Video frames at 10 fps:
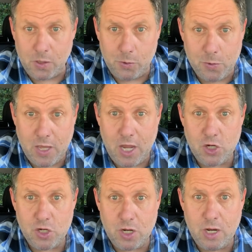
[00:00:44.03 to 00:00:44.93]

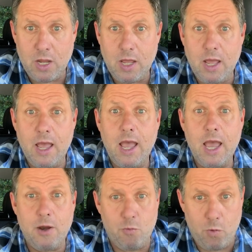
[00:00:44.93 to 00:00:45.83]
location
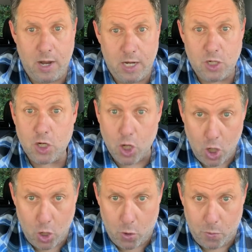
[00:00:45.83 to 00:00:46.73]
and ready to
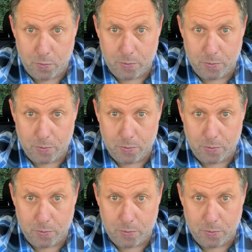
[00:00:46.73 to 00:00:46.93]
go.